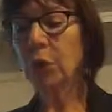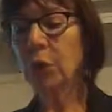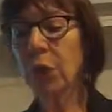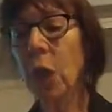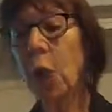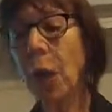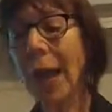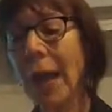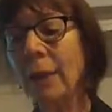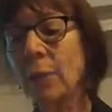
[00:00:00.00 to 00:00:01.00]
to an
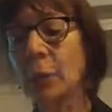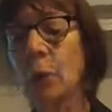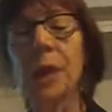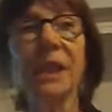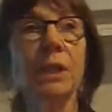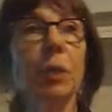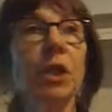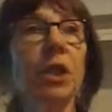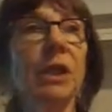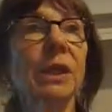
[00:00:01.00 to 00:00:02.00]
OIA request
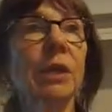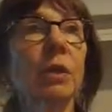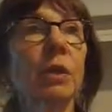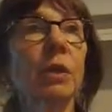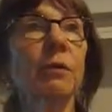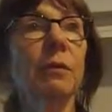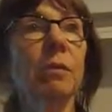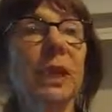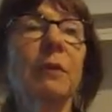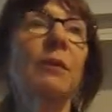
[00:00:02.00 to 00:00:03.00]
which concerned
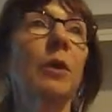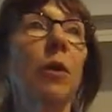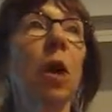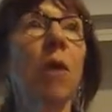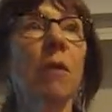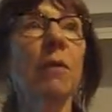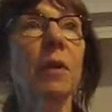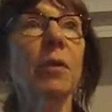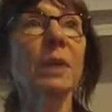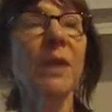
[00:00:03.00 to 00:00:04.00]
Mr. Phil Goff,
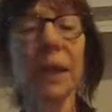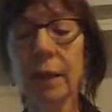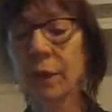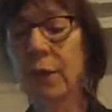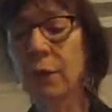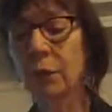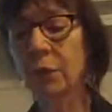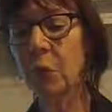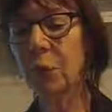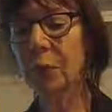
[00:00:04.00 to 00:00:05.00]
who was then the leader
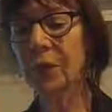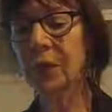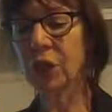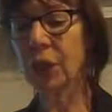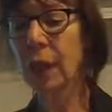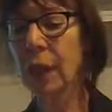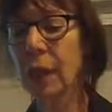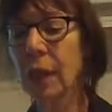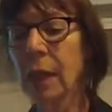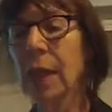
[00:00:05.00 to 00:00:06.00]
of the opposition.
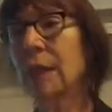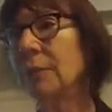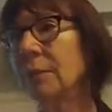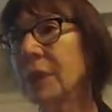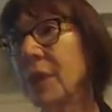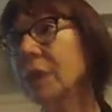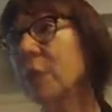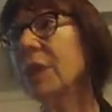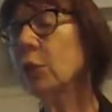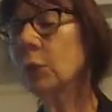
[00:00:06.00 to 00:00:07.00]
So this
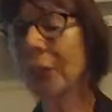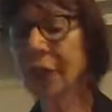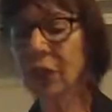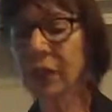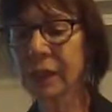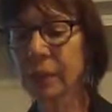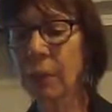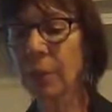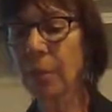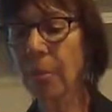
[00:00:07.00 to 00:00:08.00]
was 2 elections
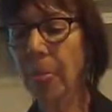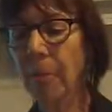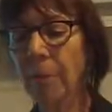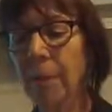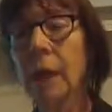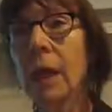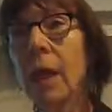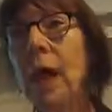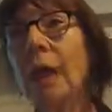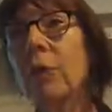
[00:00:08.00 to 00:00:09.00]
ago.
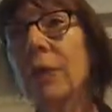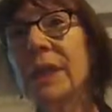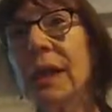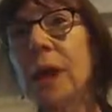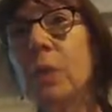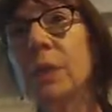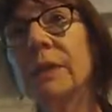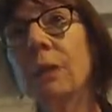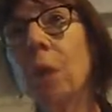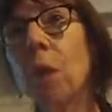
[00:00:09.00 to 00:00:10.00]
Other
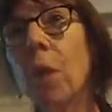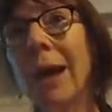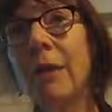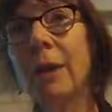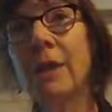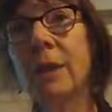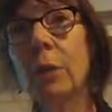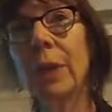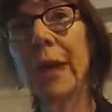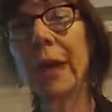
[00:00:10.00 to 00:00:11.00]
examples of inquiries
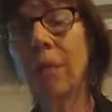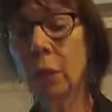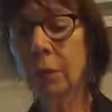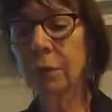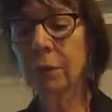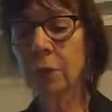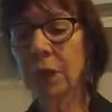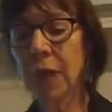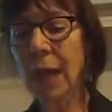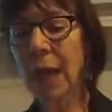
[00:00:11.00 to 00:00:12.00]
that we have on
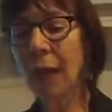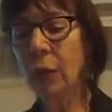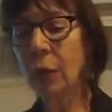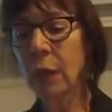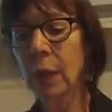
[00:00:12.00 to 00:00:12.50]
foot are